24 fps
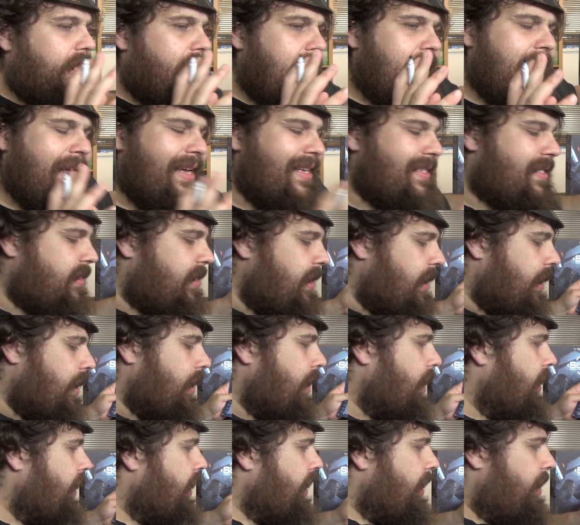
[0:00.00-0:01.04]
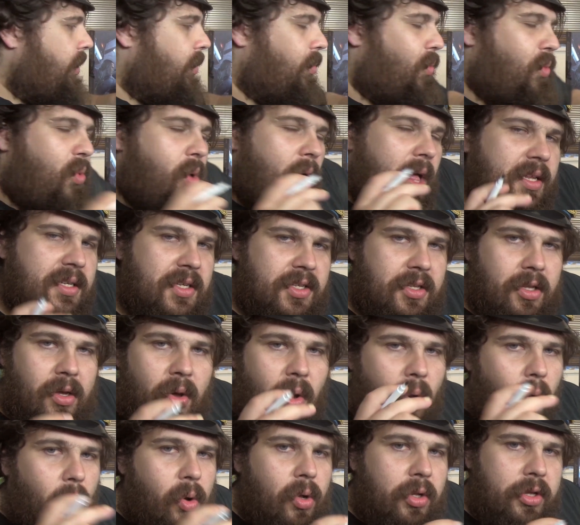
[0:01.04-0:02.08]
And here's the thing. Whilst
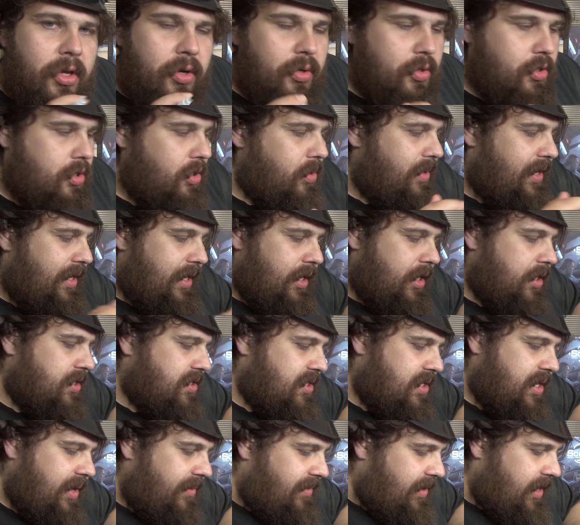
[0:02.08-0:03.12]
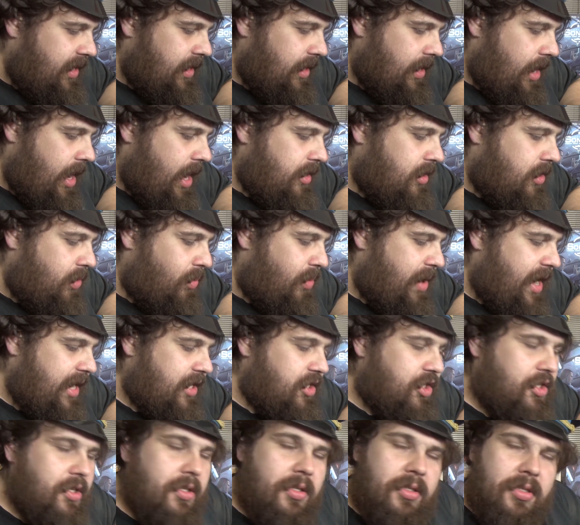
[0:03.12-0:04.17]
all you're doing is giving a
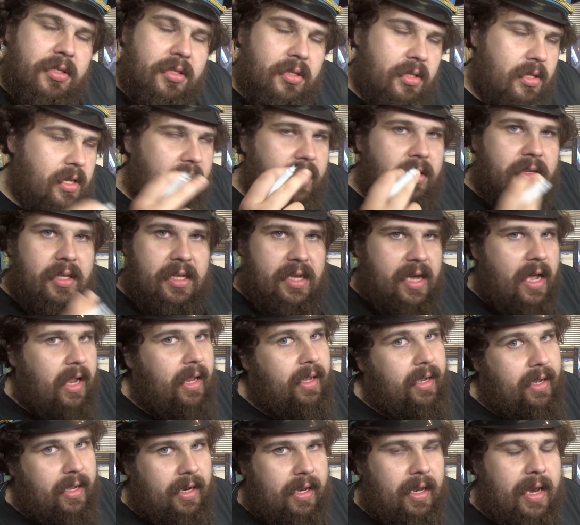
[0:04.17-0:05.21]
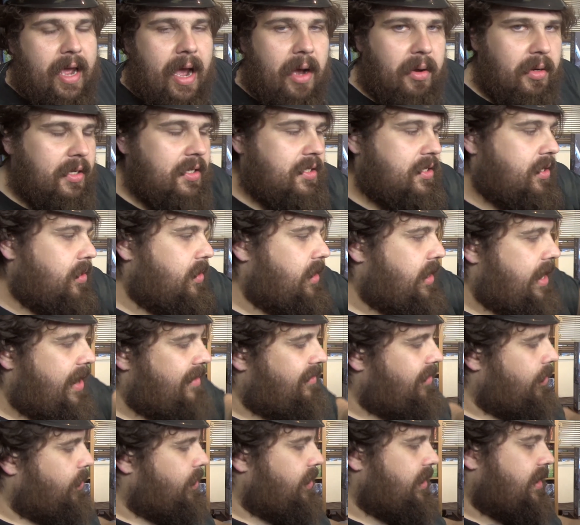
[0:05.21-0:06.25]
direction and yelling it loudly so that
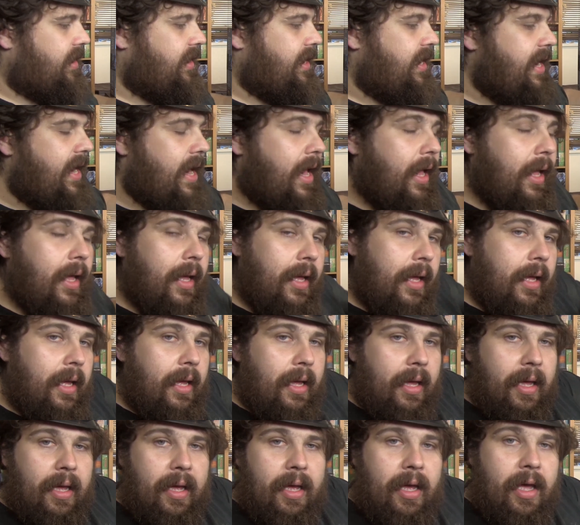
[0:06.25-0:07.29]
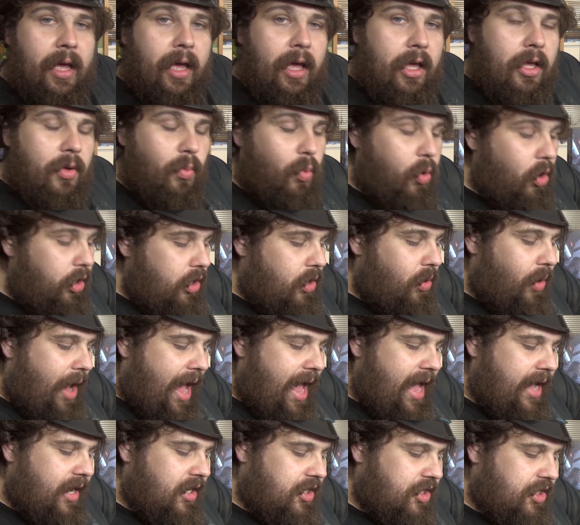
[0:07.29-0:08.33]
everyone can hear, what you're
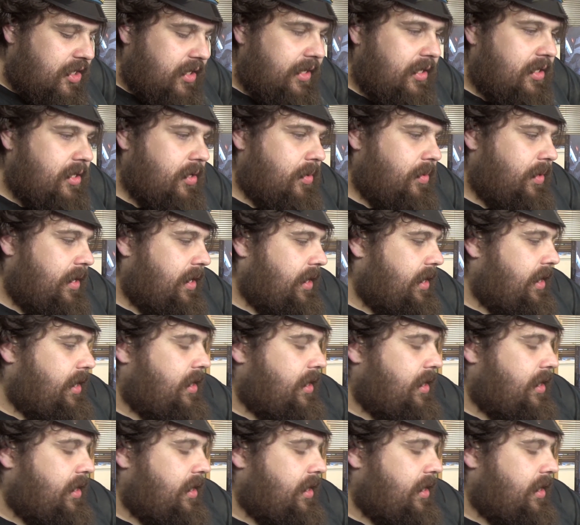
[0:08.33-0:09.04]
actually doing